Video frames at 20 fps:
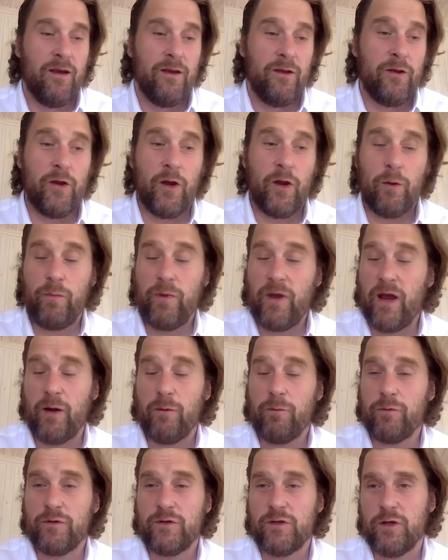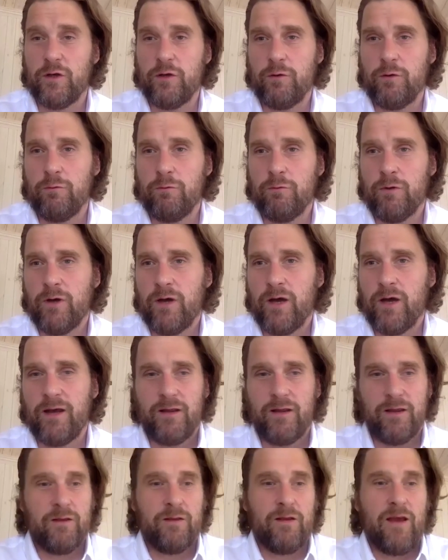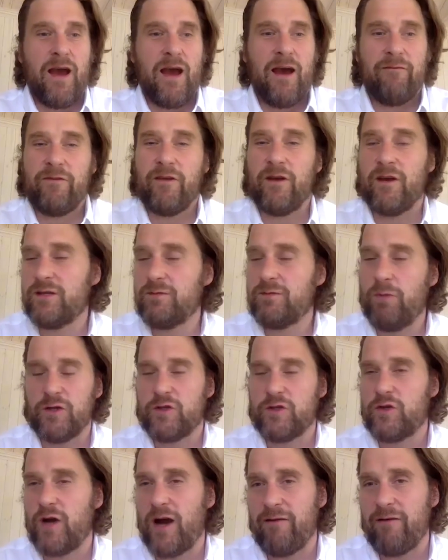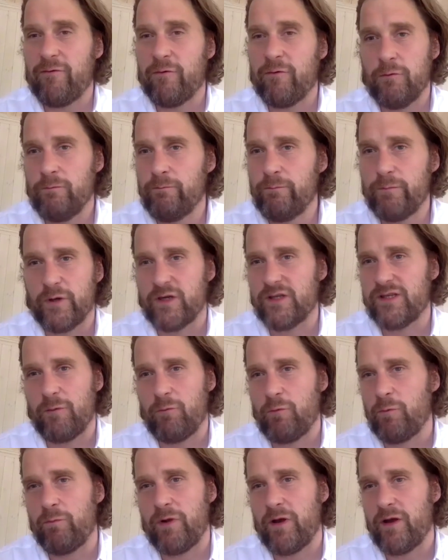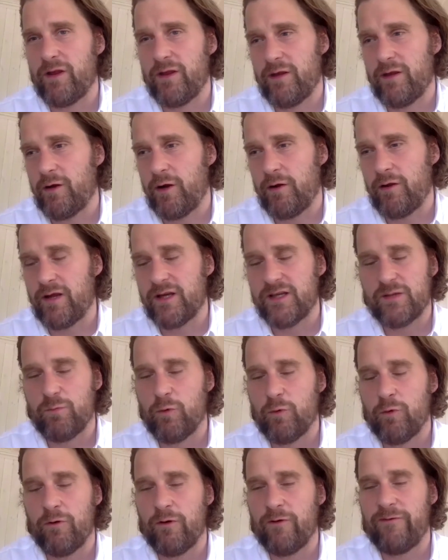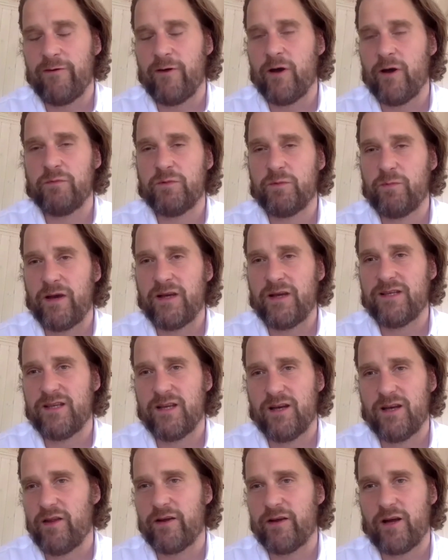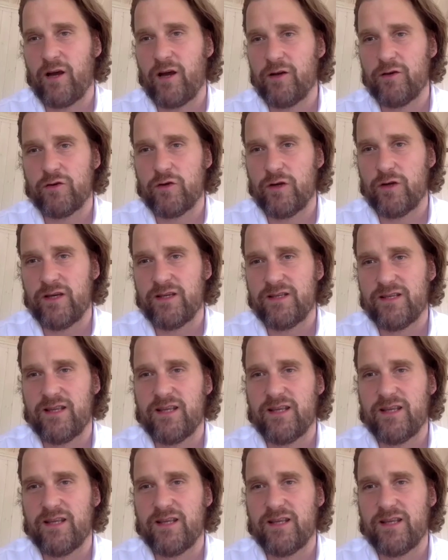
you know, be able to have as much travel because they wouldn't be, you know, they're smaller firms based in other countries.